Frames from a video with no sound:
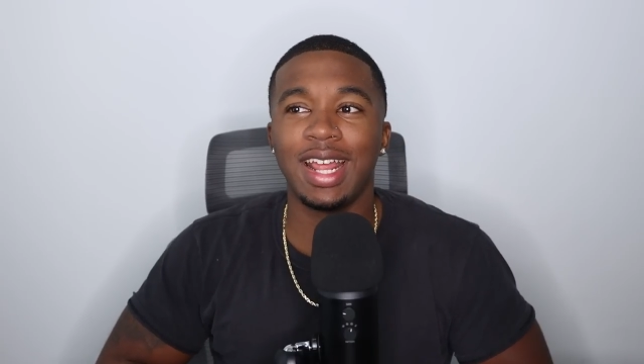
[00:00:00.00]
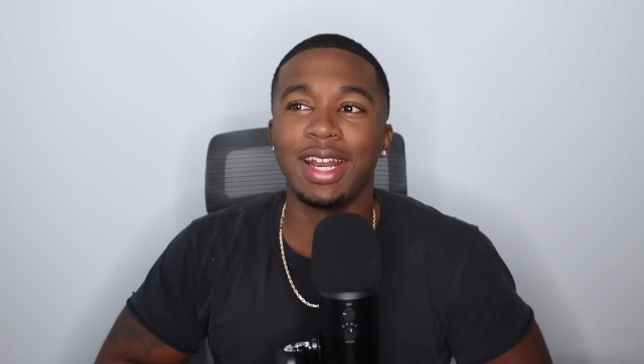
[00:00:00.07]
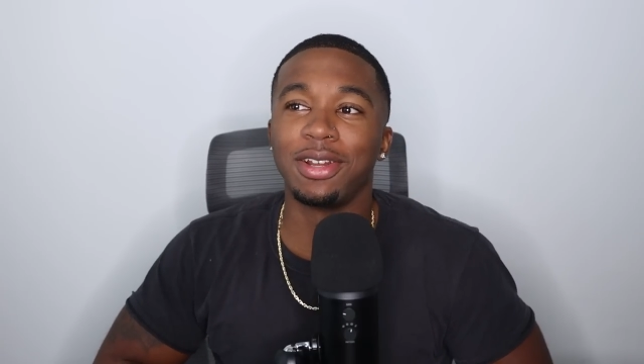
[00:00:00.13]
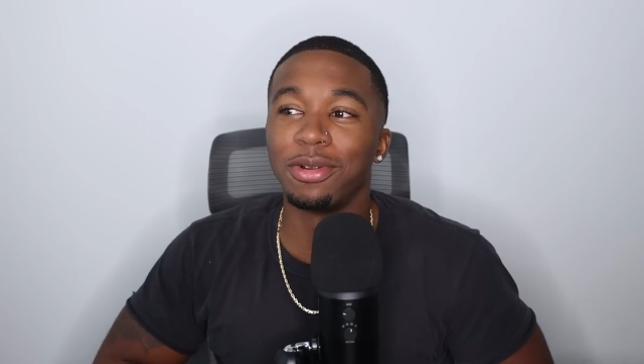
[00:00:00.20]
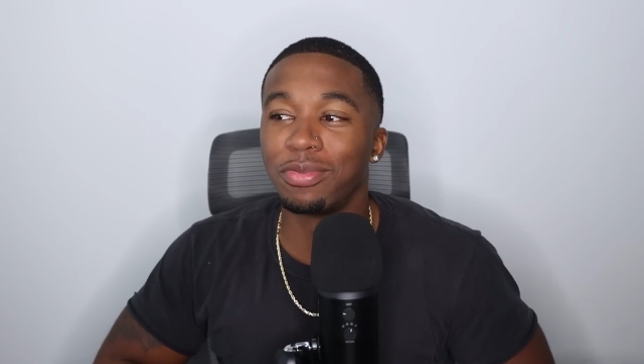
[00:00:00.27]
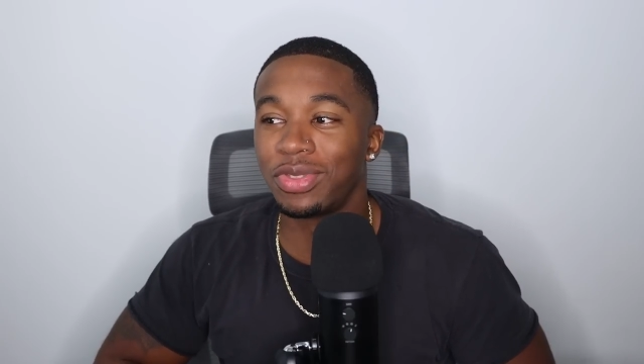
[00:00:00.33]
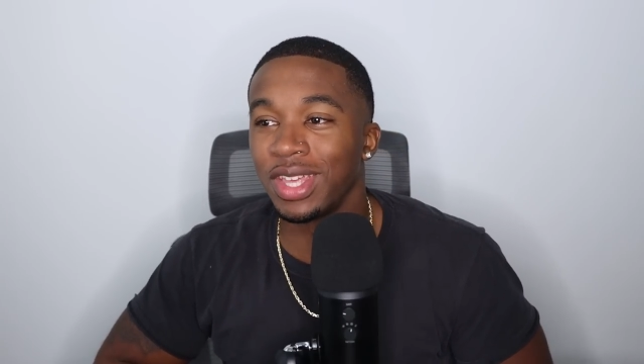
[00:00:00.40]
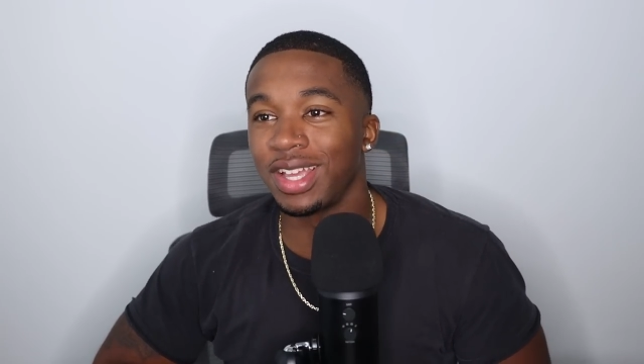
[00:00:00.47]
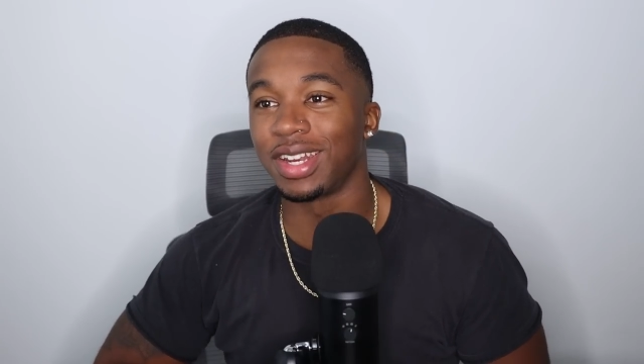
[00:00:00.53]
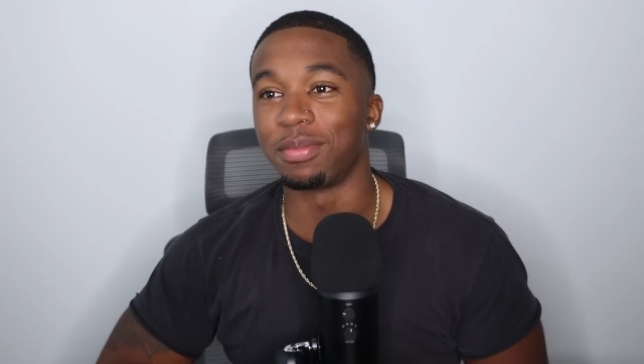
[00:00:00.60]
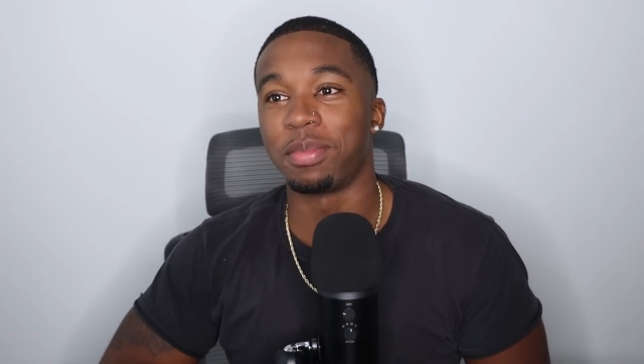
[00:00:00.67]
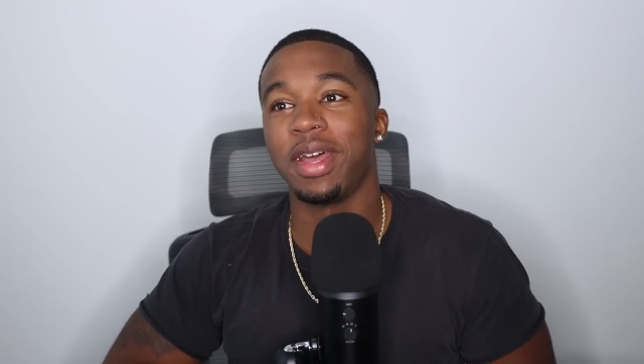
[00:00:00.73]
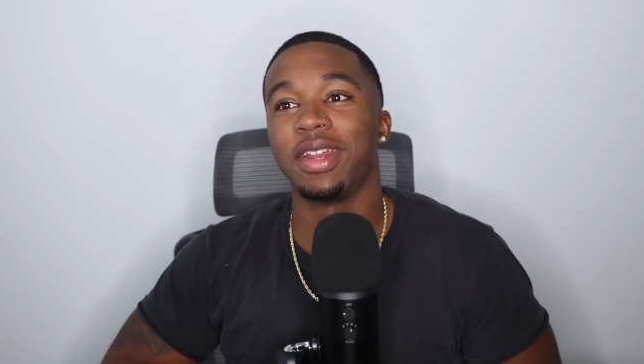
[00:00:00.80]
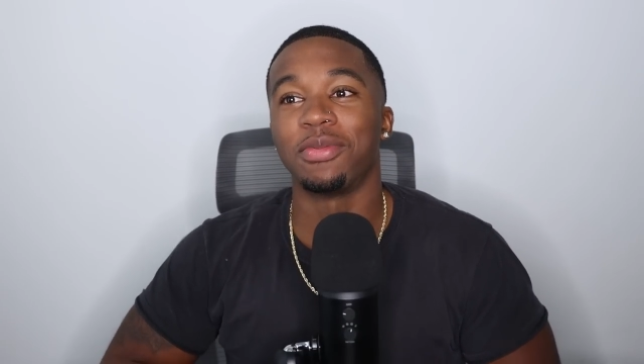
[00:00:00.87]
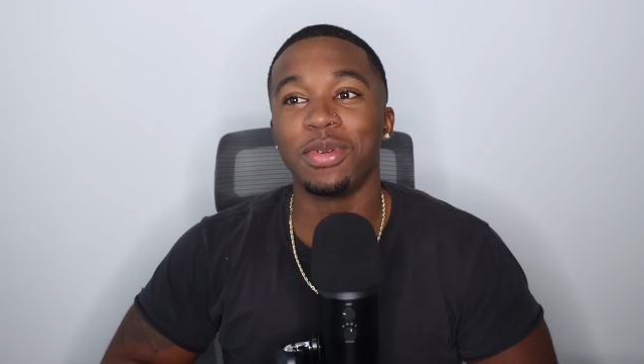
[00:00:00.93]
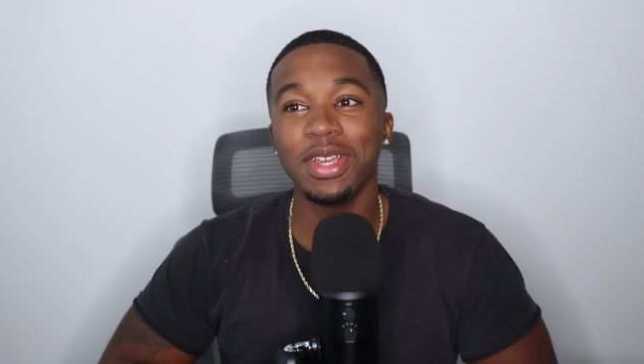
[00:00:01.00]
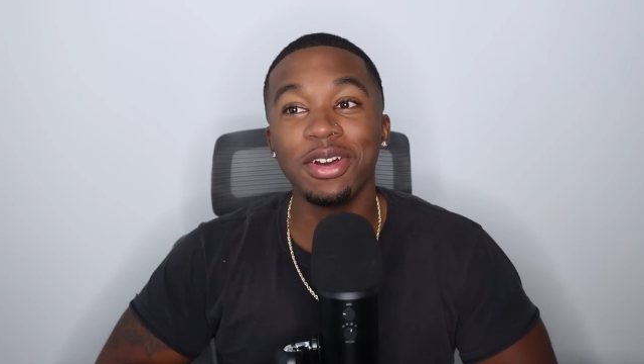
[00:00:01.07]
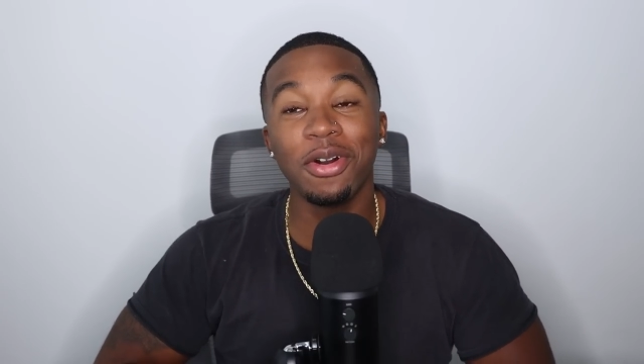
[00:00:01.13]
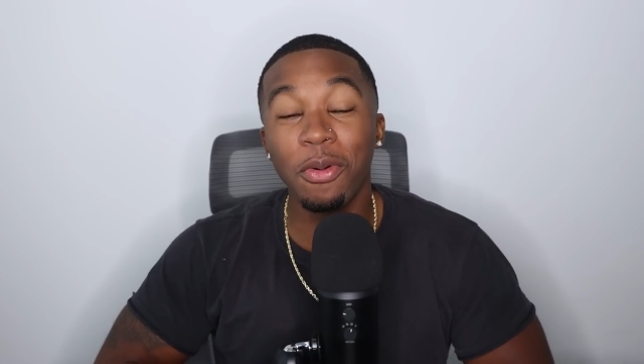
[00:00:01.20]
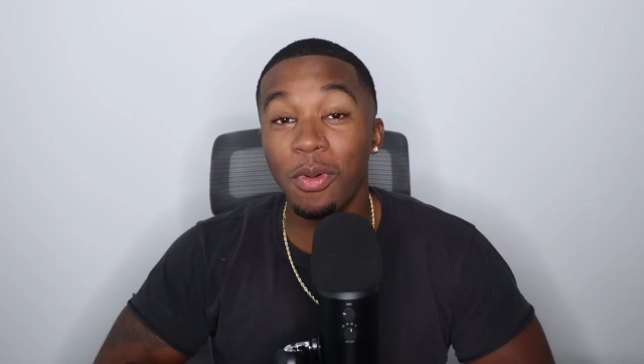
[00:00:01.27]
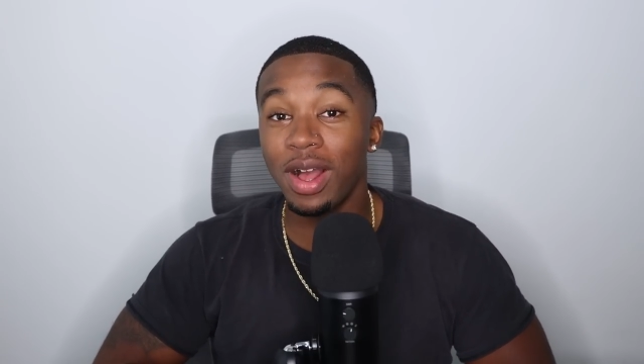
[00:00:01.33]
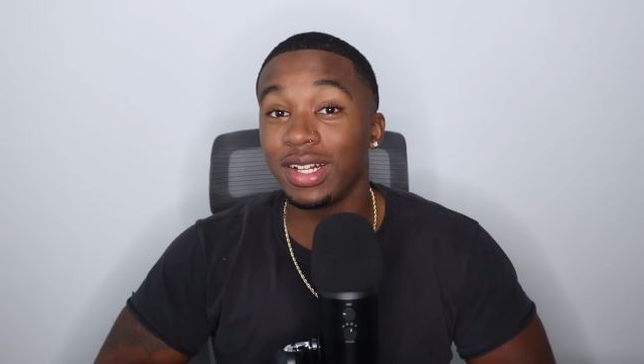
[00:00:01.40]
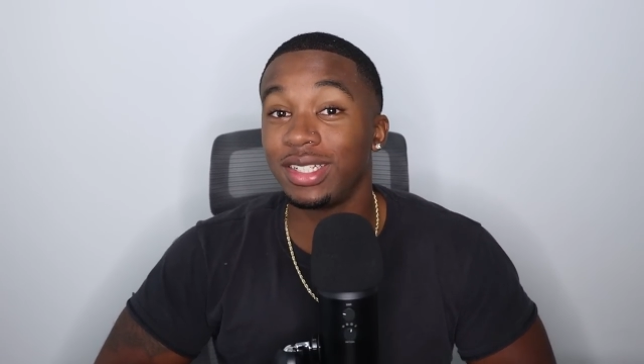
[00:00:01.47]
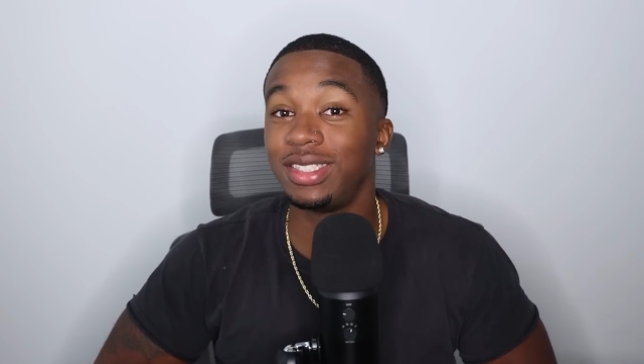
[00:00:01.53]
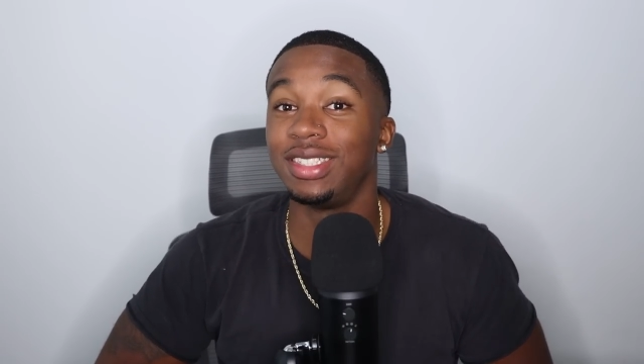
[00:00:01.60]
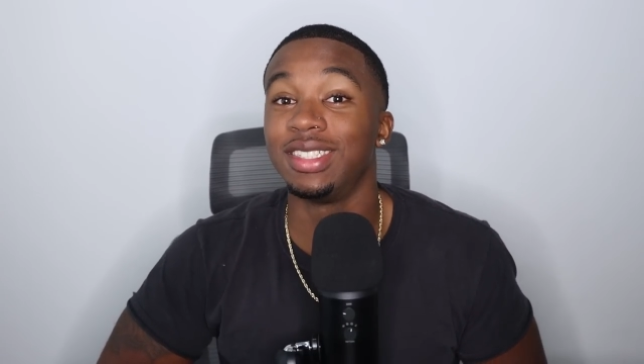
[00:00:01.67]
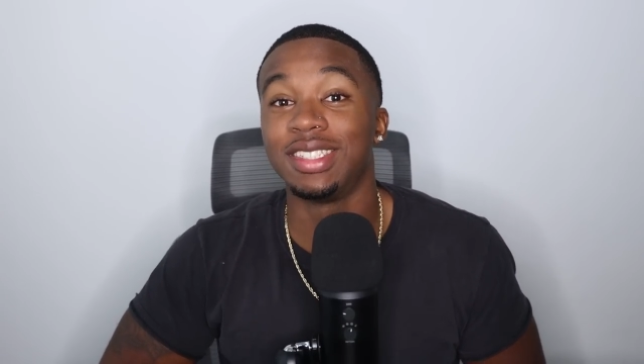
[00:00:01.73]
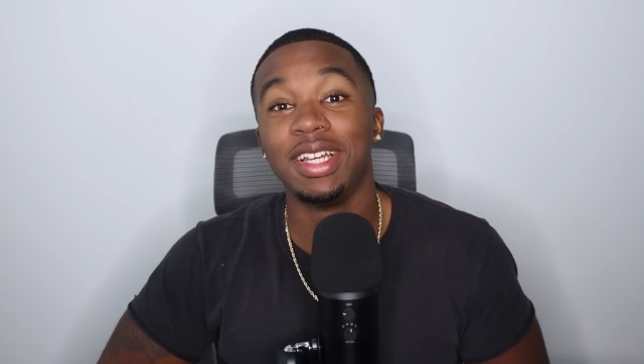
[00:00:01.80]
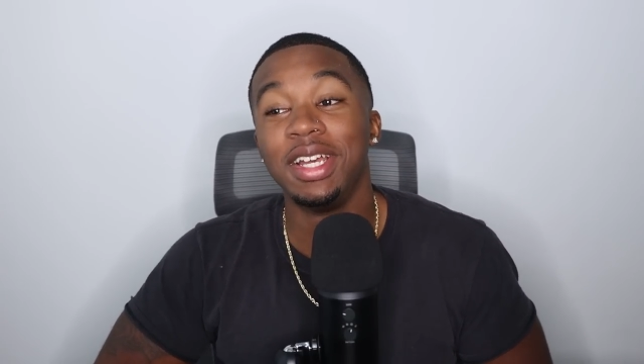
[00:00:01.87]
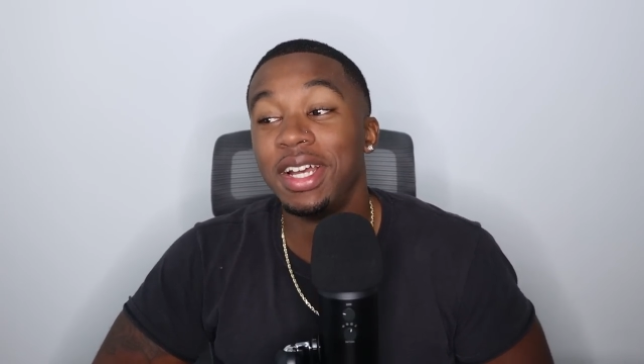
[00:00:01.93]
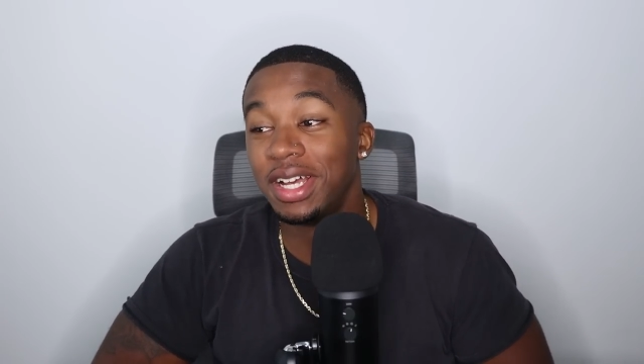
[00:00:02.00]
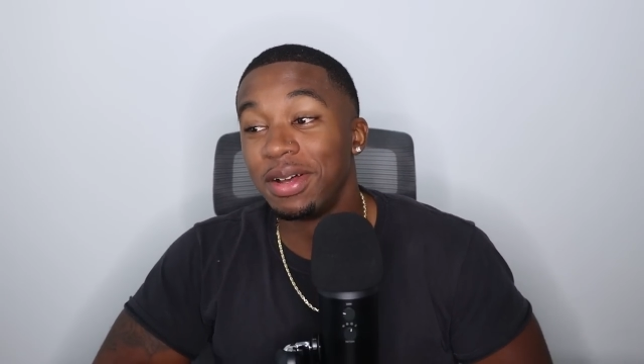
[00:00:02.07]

Now that I'm thinking about it. We go watch this,